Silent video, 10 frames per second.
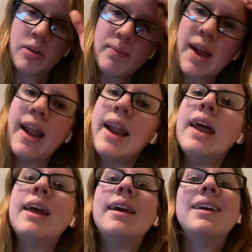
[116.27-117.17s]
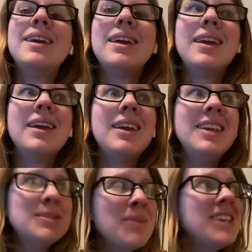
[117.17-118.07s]
But
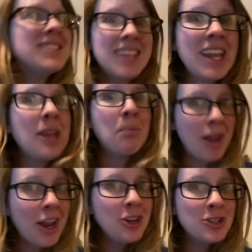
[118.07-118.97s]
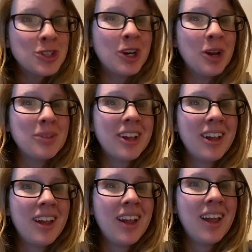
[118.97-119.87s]
it's my second manuscript,
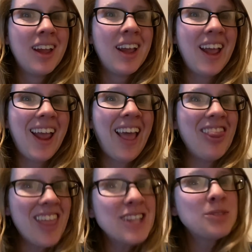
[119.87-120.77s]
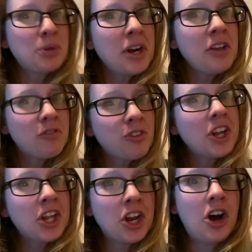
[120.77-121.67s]
and that's pretty
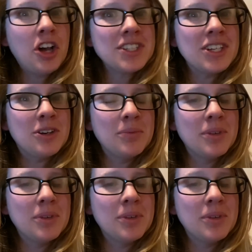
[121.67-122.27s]
freaking awesome.